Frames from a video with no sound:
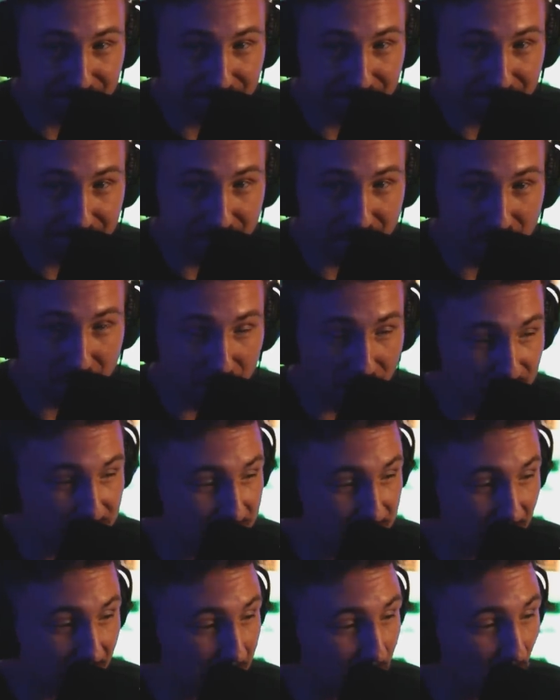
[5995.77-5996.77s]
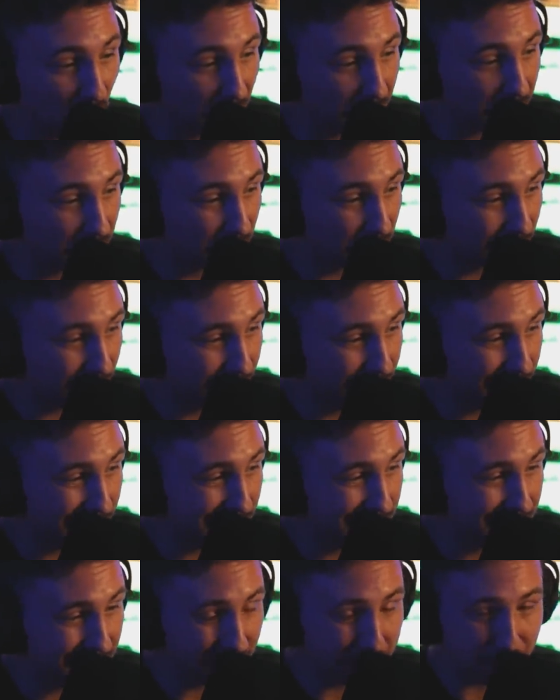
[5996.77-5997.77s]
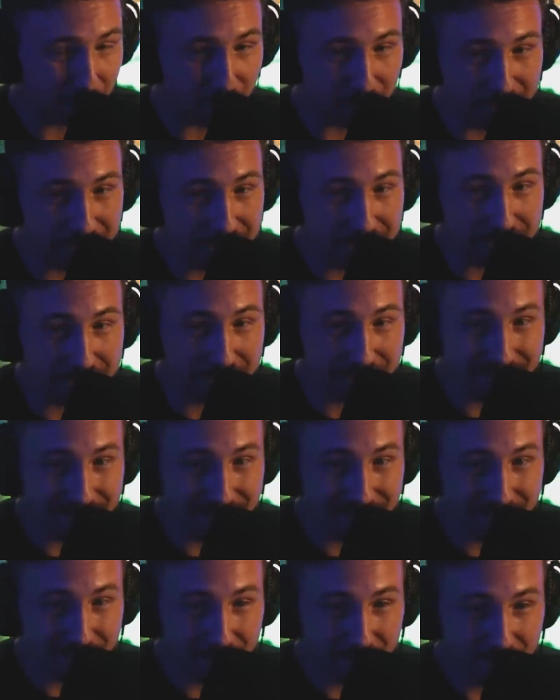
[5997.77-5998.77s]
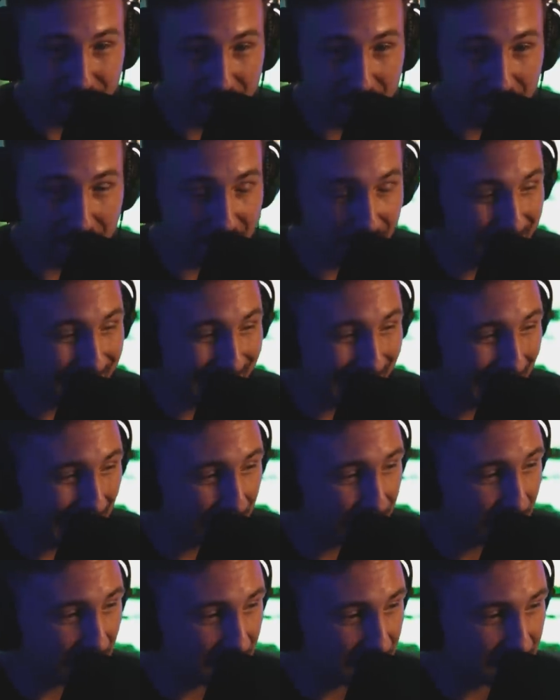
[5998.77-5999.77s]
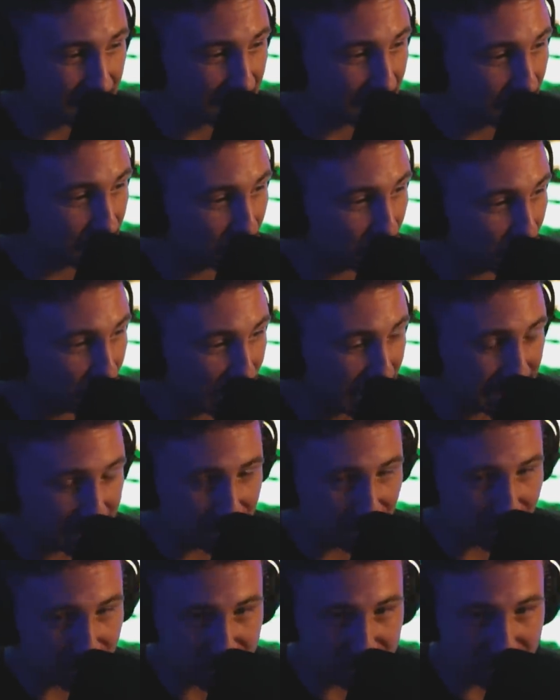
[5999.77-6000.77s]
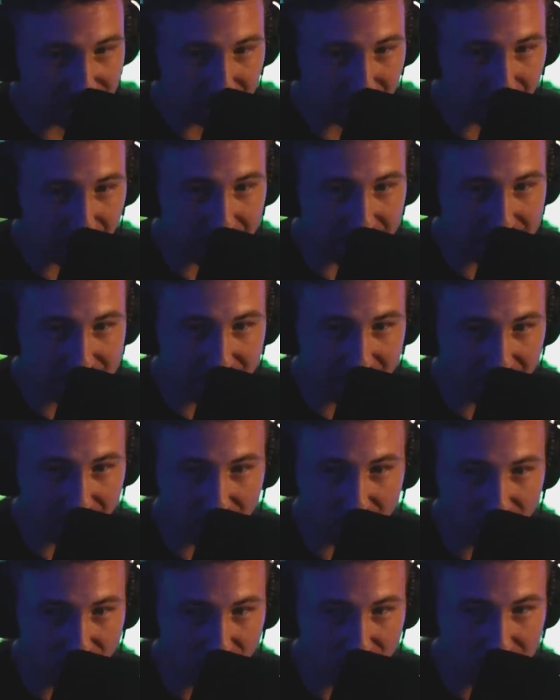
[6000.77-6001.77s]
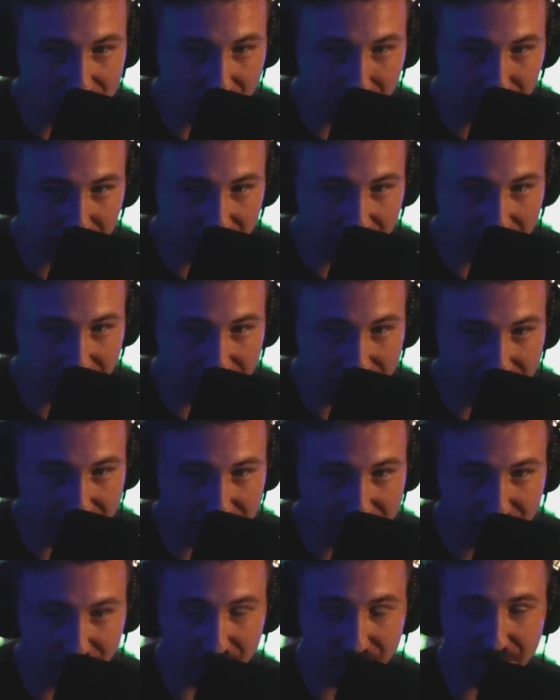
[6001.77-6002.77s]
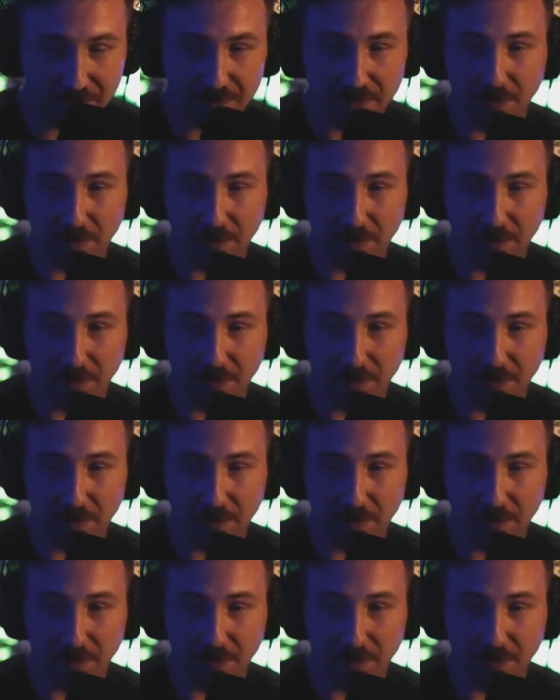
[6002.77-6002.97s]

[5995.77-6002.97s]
you know, somewhat current submarine. Uh, they have these research submarines that could do something like this, right?